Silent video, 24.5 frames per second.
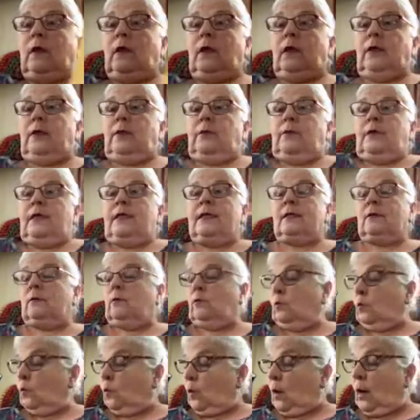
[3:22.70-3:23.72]
And the
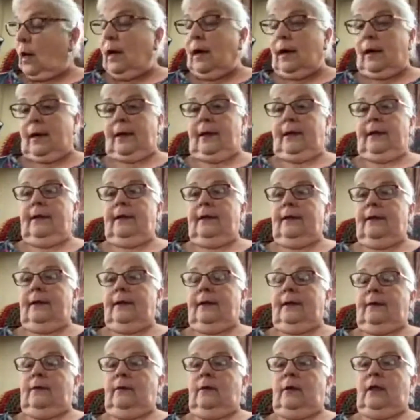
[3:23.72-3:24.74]
reason why
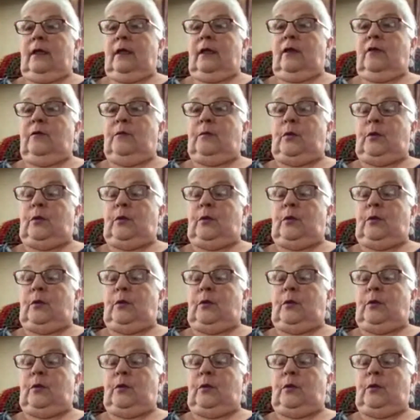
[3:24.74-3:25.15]
I've